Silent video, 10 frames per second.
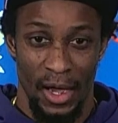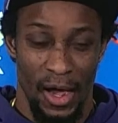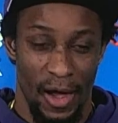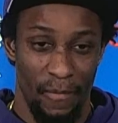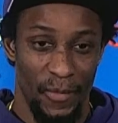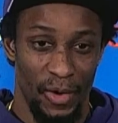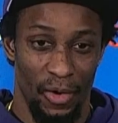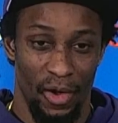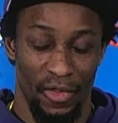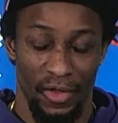
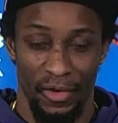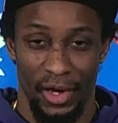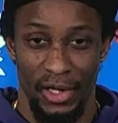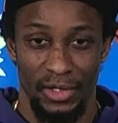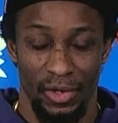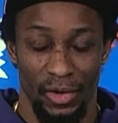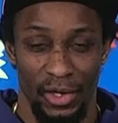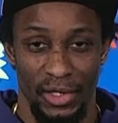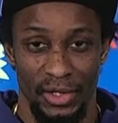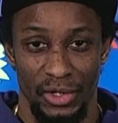all the other guys in our
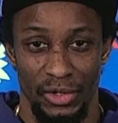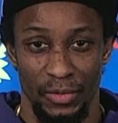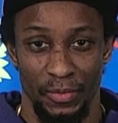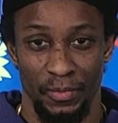organization.